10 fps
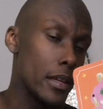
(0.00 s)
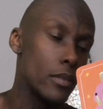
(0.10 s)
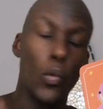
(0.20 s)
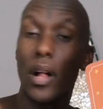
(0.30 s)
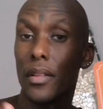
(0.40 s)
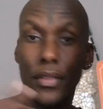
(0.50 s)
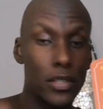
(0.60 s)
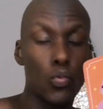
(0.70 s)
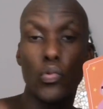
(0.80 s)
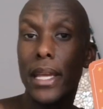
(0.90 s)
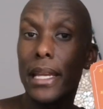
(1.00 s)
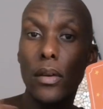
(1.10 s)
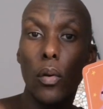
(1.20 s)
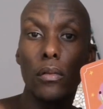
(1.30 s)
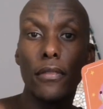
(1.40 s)
in wealth. It's
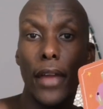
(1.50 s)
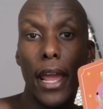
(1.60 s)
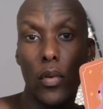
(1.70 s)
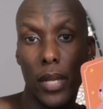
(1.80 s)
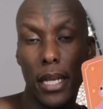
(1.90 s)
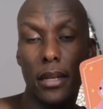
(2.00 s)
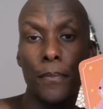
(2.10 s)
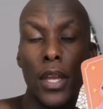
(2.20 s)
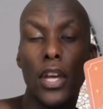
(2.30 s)
really all varied.